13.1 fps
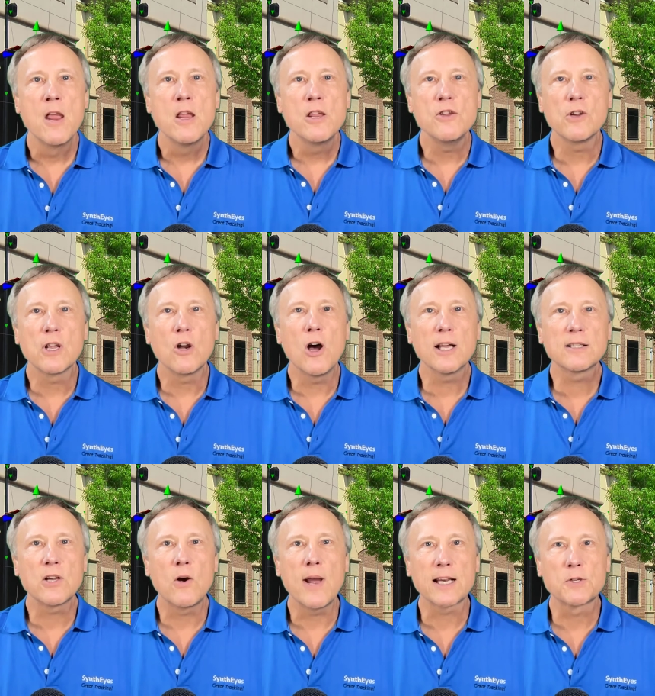You can
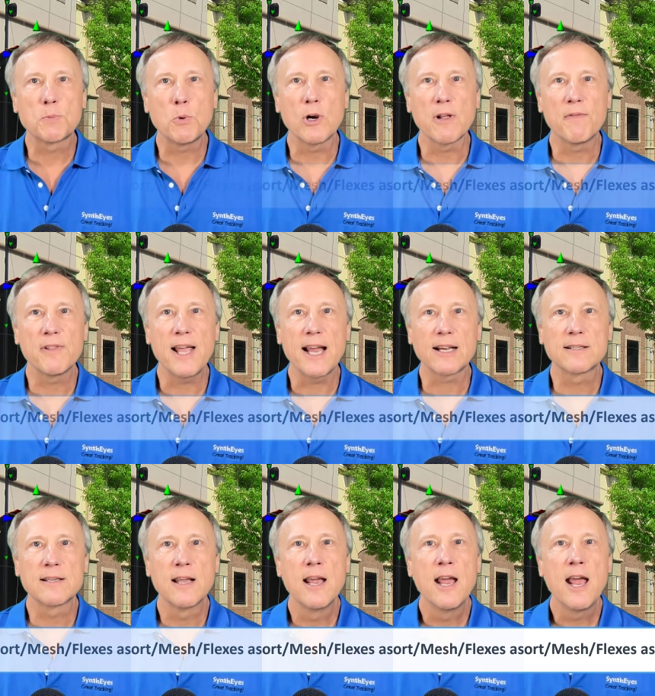also export a
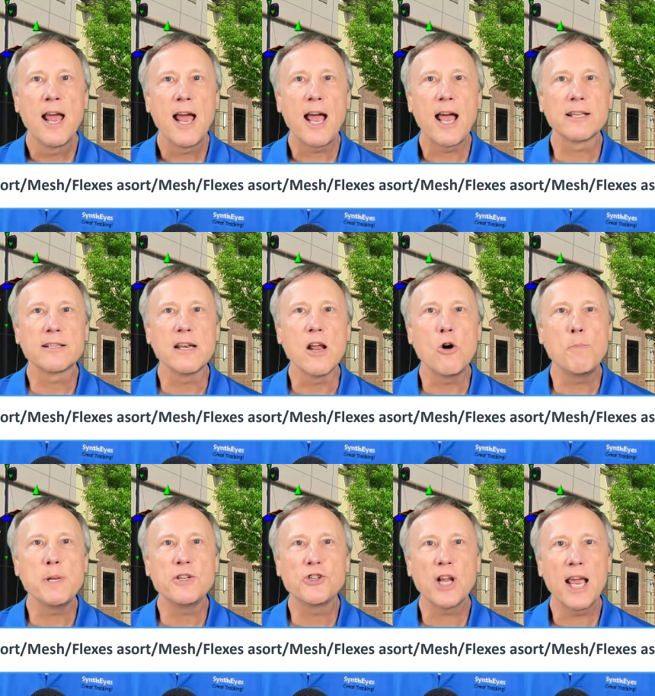flex as an
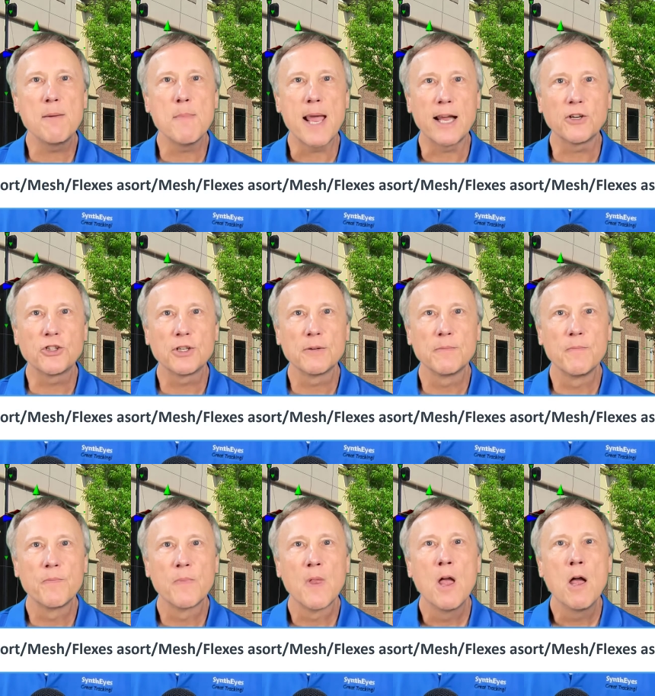OBJ mesh,
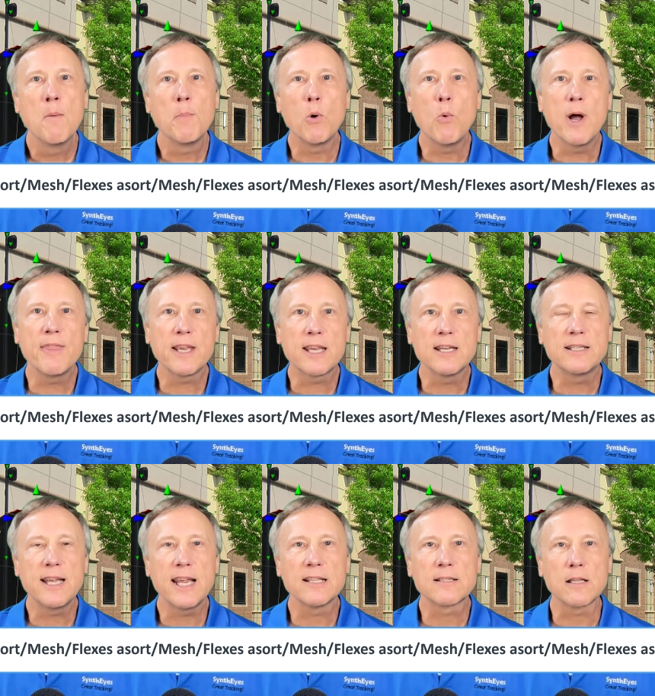but one that
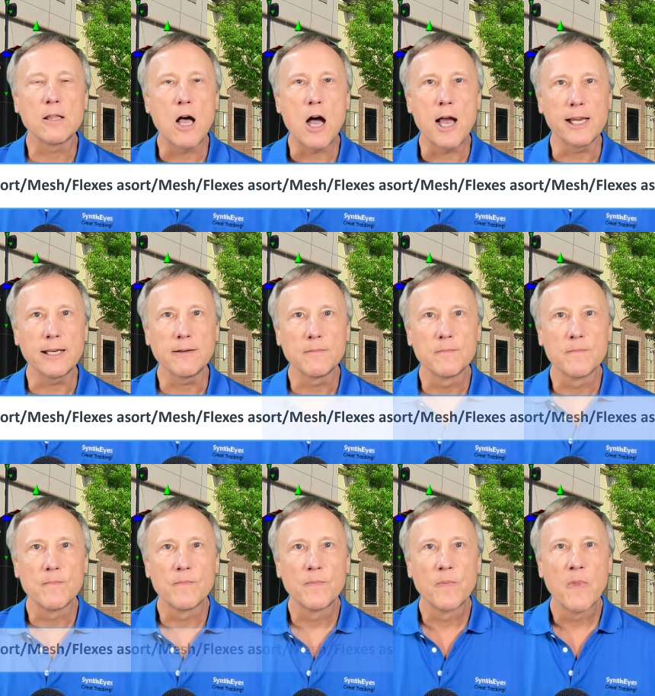contains a line.
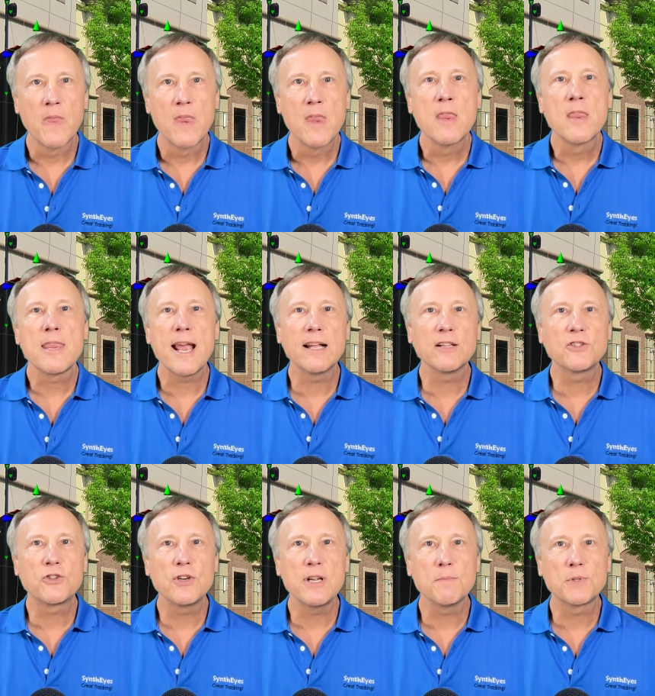
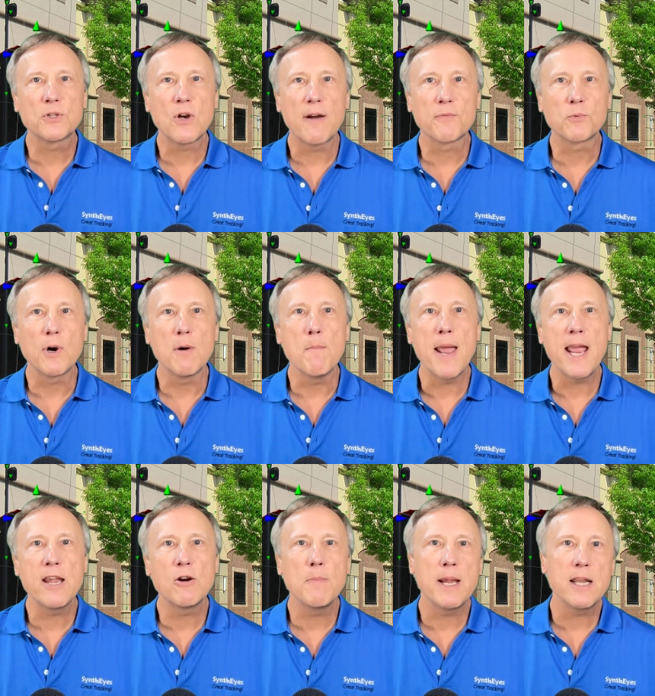Downstream software may
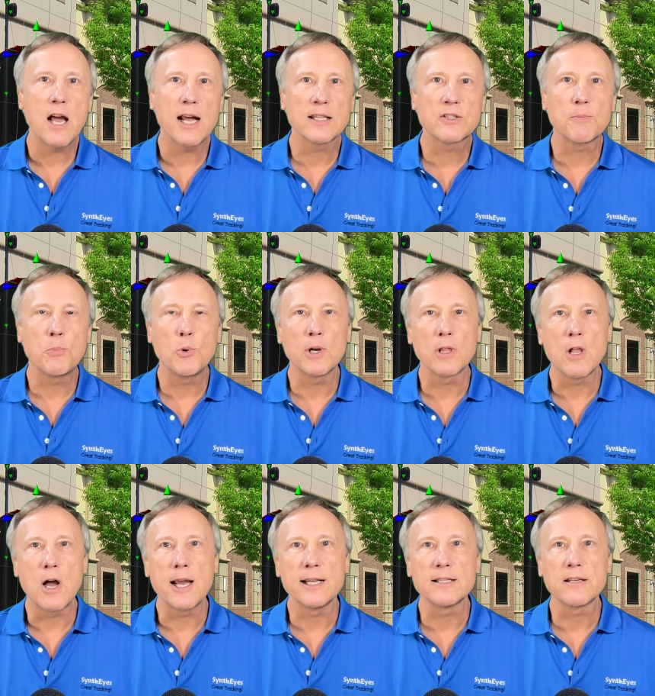or may not support
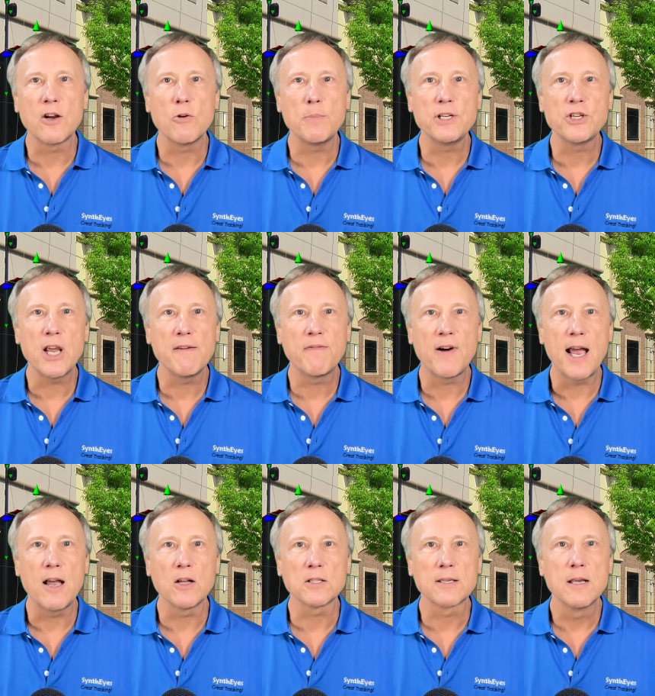lines in OBJ
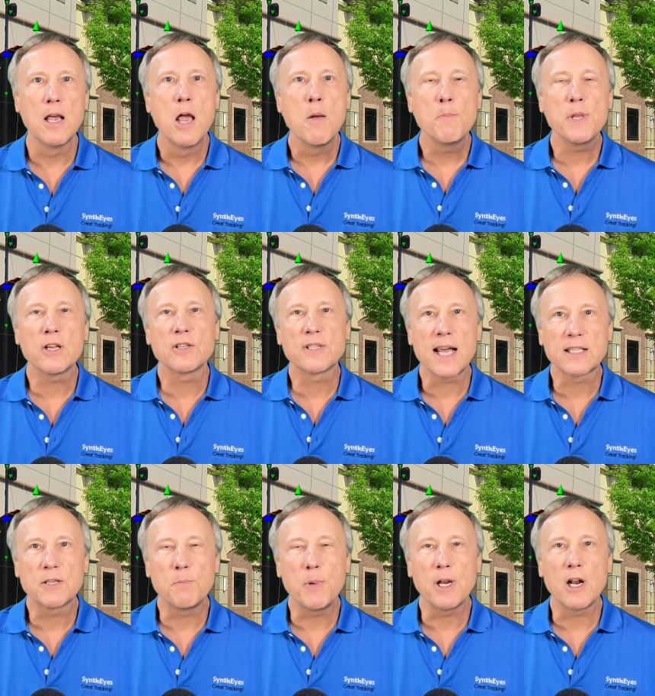files because that's
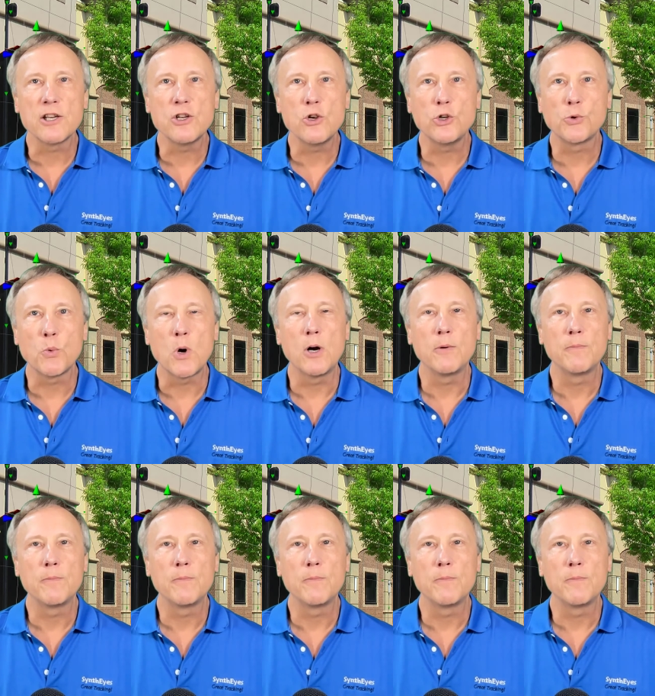a bit unusual.